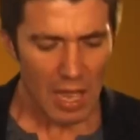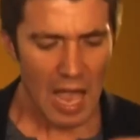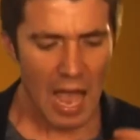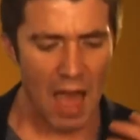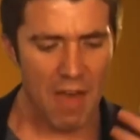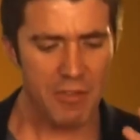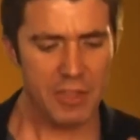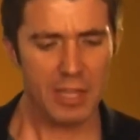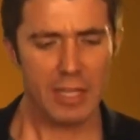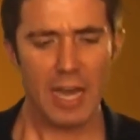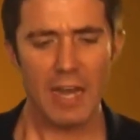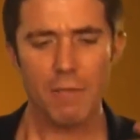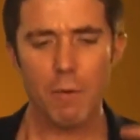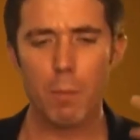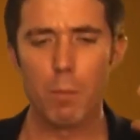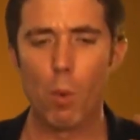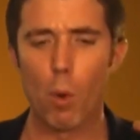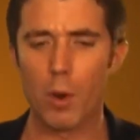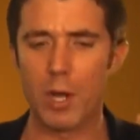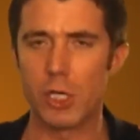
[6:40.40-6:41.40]
and this is kind of
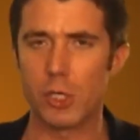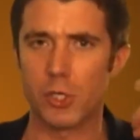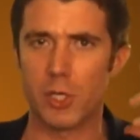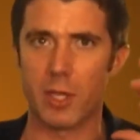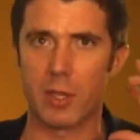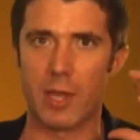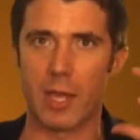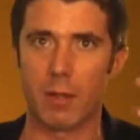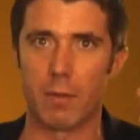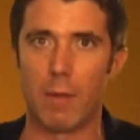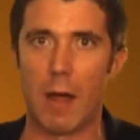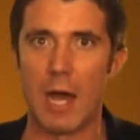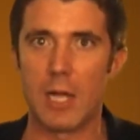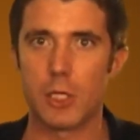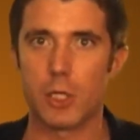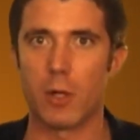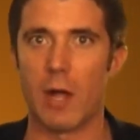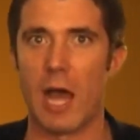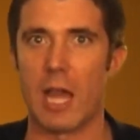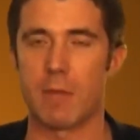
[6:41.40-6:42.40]
a more interesting
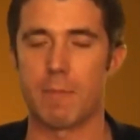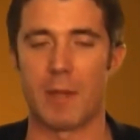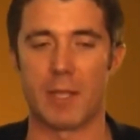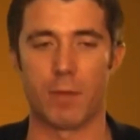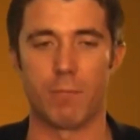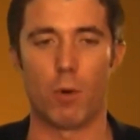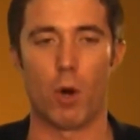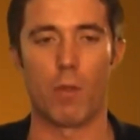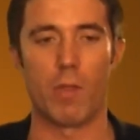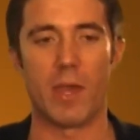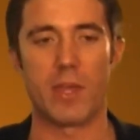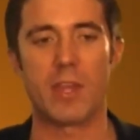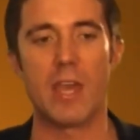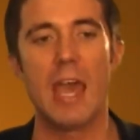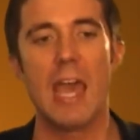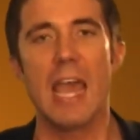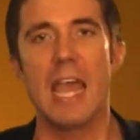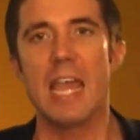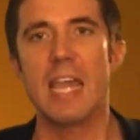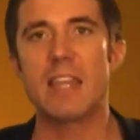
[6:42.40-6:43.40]
psychological aspect of all this,
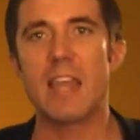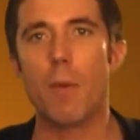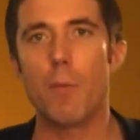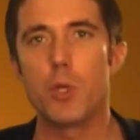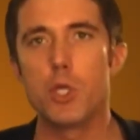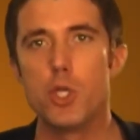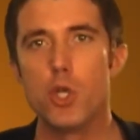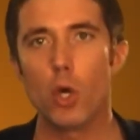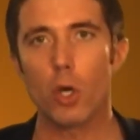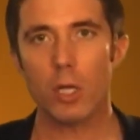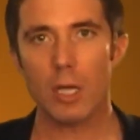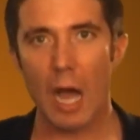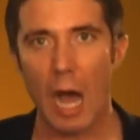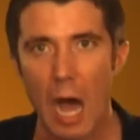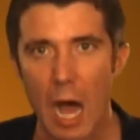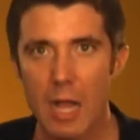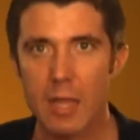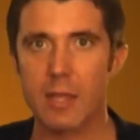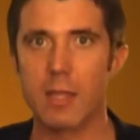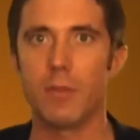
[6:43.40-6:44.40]
is that when you're
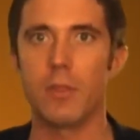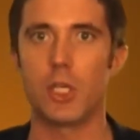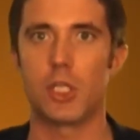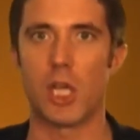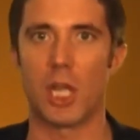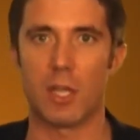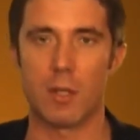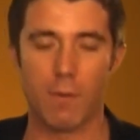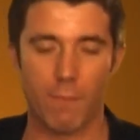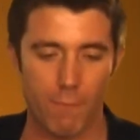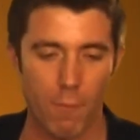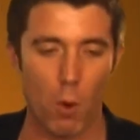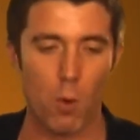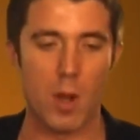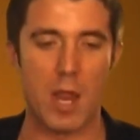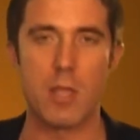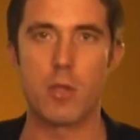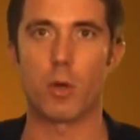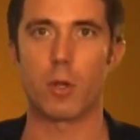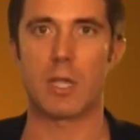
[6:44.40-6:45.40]
constantly checking your
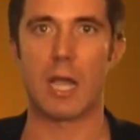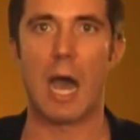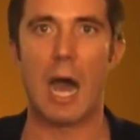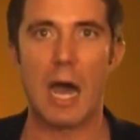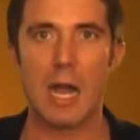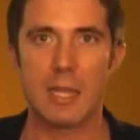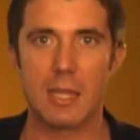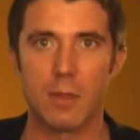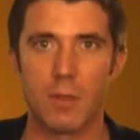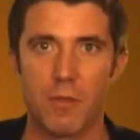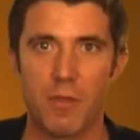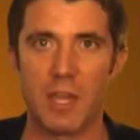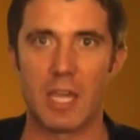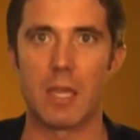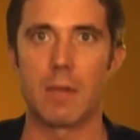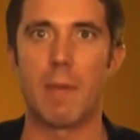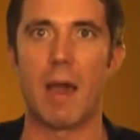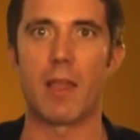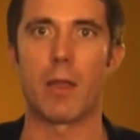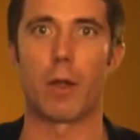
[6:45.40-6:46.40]
phone and you're constantly thinking
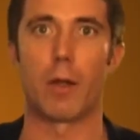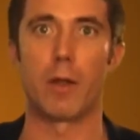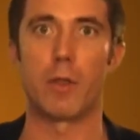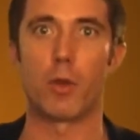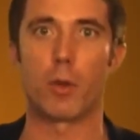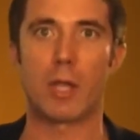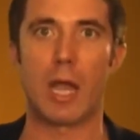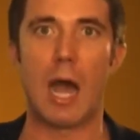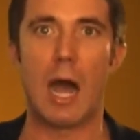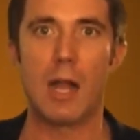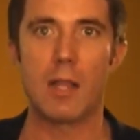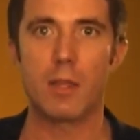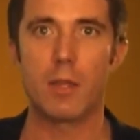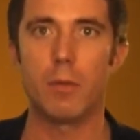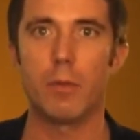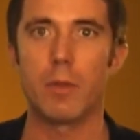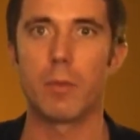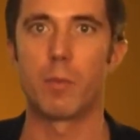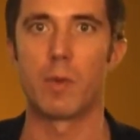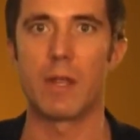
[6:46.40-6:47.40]
about her and you're
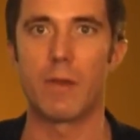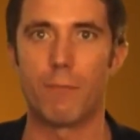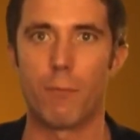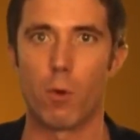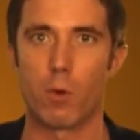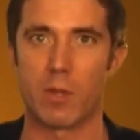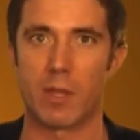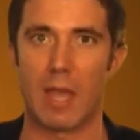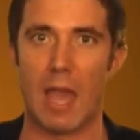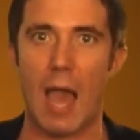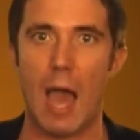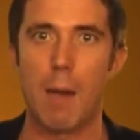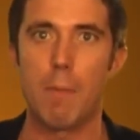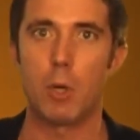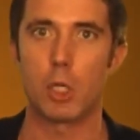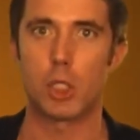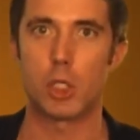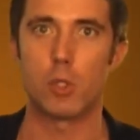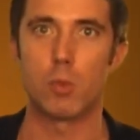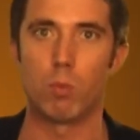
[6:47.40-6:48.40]
constantly reinforcing how
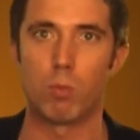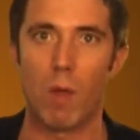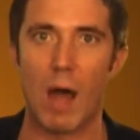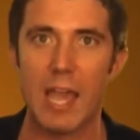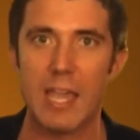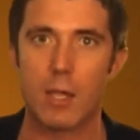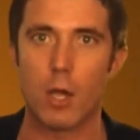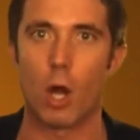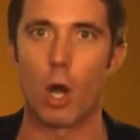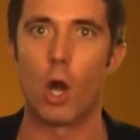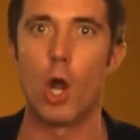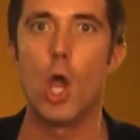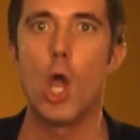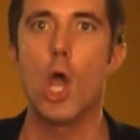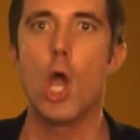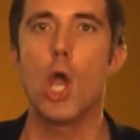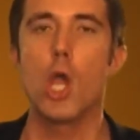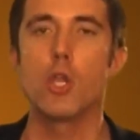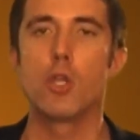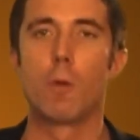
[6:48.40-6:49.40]
much you like her,
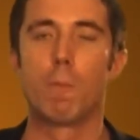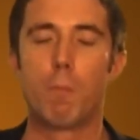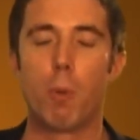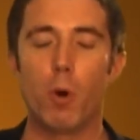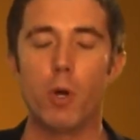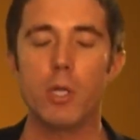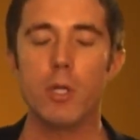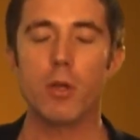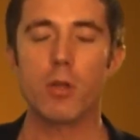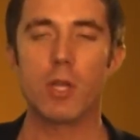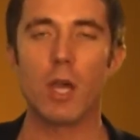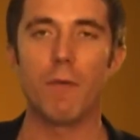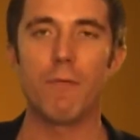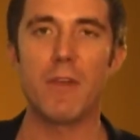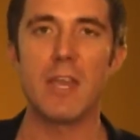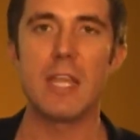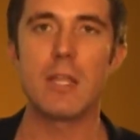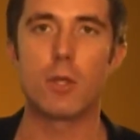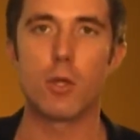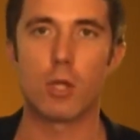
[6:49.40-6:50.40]
you're putting yourself
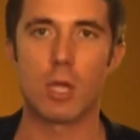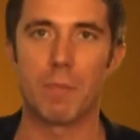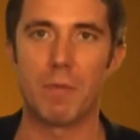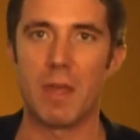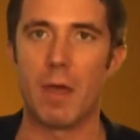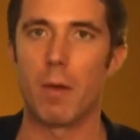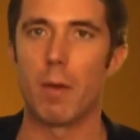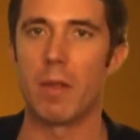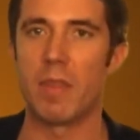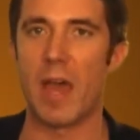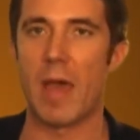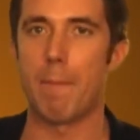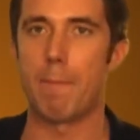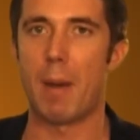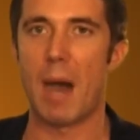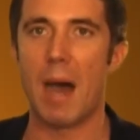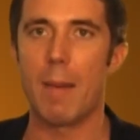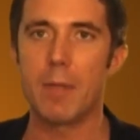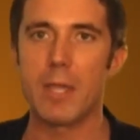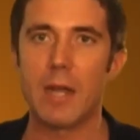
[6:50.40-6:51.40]
into something that
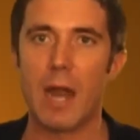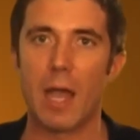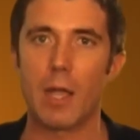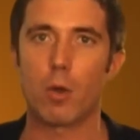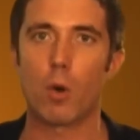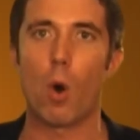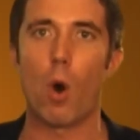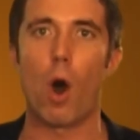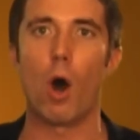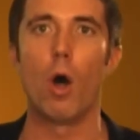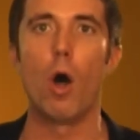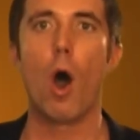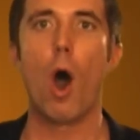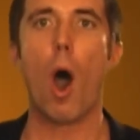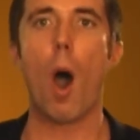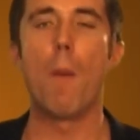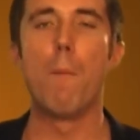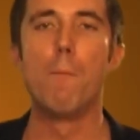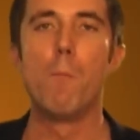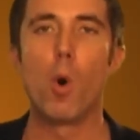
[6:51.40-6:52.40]
Bobby and I call
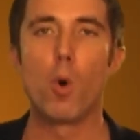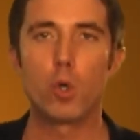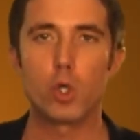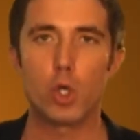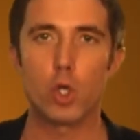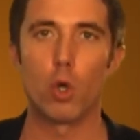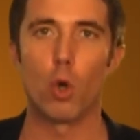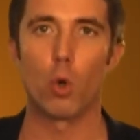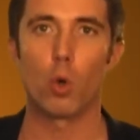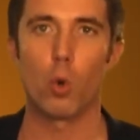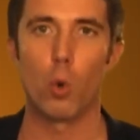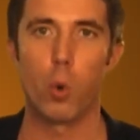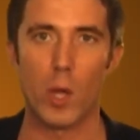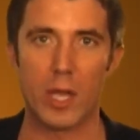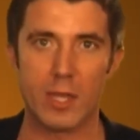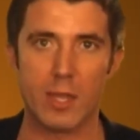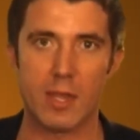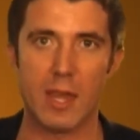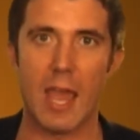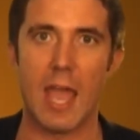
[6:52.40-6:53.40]
emotional
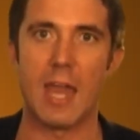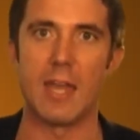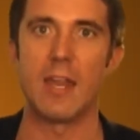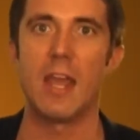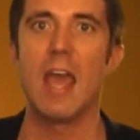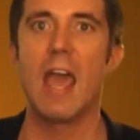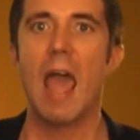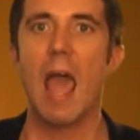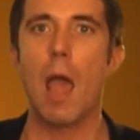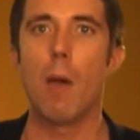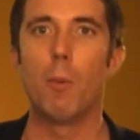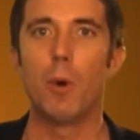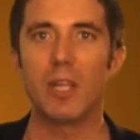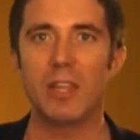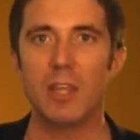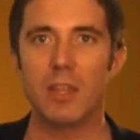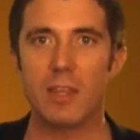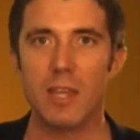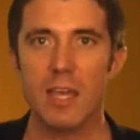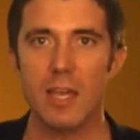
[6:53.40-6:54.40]
quicksand. And what
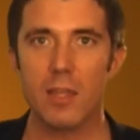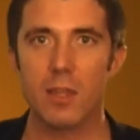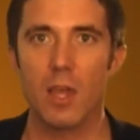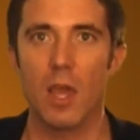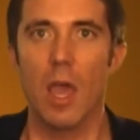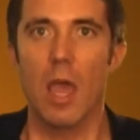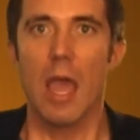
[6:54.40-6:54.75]
this is